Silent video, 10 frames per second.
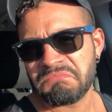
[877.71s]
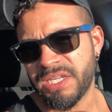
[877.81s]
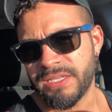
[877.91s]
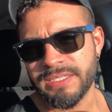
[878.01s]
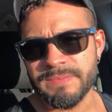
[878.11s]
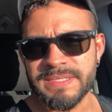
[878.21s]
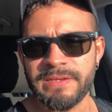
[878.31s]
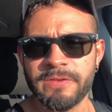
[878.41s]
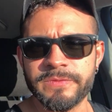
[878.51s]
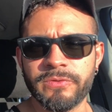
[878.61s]
killing
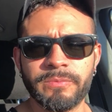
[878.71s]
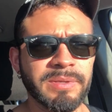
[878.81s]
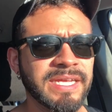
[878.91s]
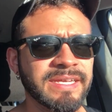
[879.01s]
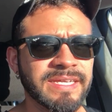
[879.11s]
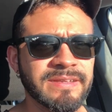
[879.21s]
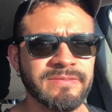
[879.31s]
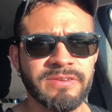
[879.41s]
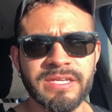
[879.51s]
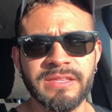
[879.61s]
themselves, or being
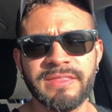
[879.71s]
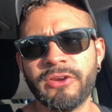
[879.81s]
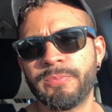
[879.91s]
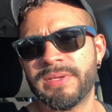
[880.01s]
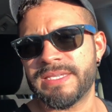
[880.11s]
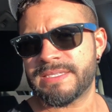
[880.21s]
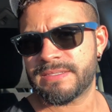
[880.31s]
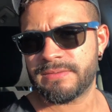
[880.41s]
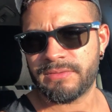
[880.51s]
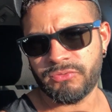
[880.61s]
in fucking therapists